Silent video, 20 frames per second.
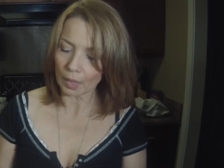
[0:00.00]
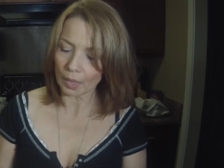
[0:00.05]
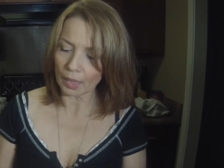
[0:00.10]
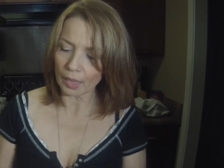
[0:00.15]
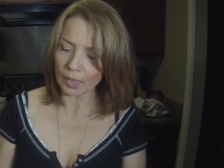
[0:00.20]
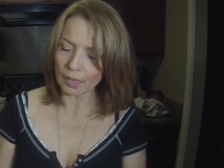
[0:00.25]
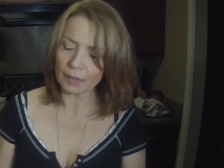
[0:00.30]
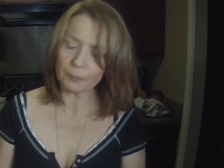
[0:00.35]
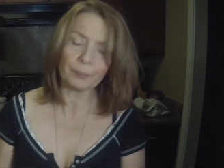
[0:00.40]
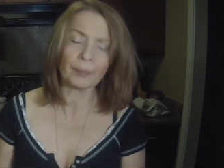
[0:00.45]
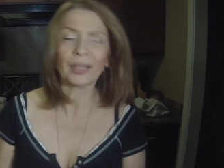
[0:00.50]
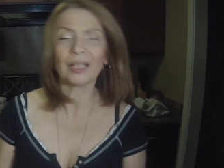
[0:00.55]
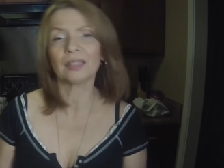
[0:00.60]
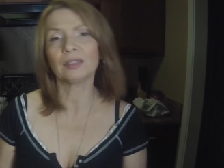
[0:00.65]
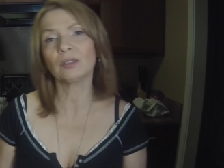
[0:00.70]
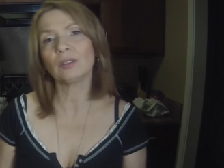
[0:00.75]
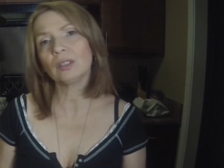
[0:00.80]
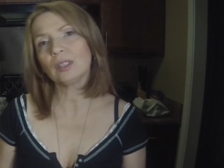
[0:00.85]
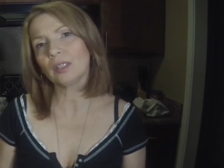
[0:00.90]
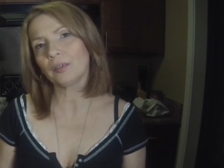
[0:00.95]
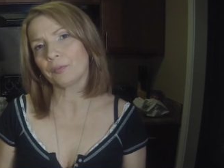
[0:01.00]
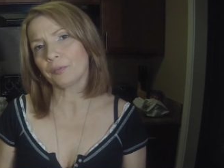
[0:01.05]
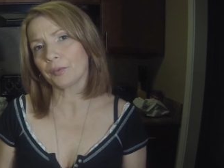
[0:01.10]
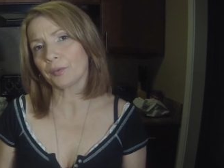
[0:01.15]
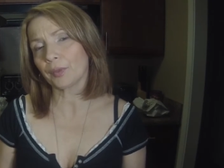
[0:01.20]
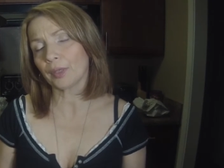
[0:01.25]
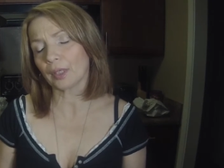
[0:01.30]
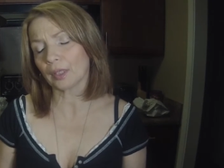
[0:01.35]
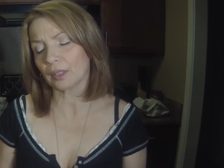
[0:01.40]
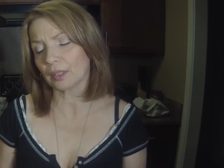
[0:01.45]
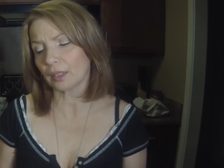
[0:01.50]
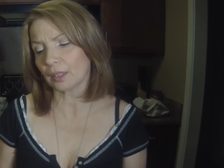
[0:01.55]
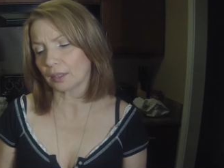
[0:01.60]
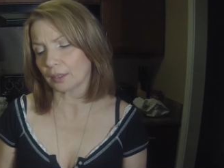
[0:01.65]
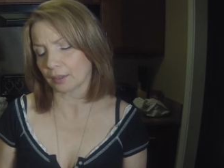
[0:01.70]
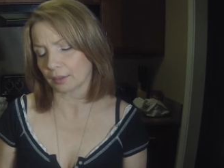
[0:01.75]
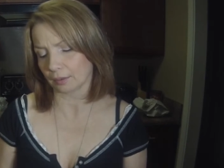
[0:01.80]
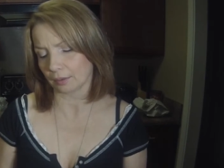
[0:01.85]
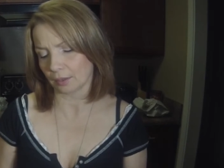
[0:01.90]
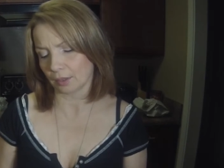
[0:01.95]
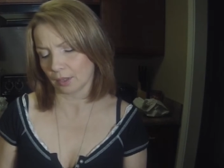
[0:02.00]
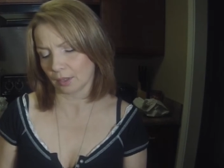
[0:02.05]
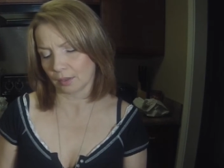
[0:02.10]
But it's only a few ingredients.